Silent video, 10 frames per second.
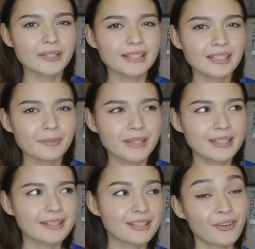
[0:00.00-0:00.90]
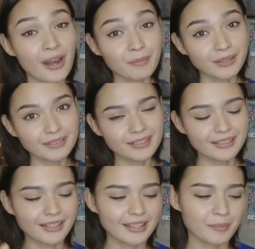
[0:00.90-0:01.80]
a little bit scrambled
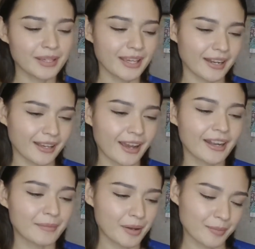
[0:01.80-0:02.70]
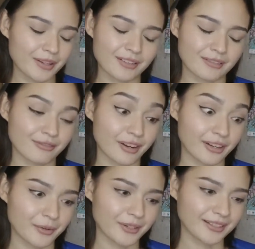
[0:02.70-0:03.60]
in the beginning. I remember this
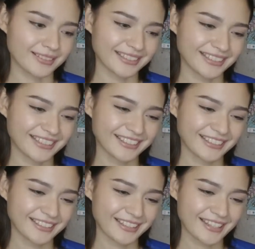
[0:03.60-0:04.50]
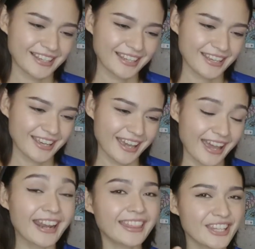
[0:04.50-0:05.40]
very well.
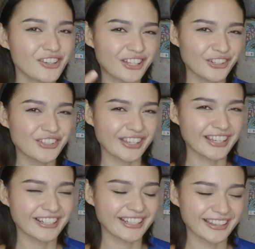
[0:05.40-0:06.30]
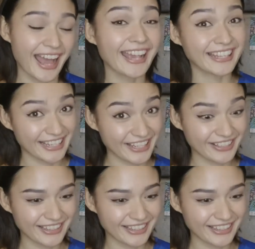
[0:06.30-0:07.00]
And I think you can also hear it. I can hear it.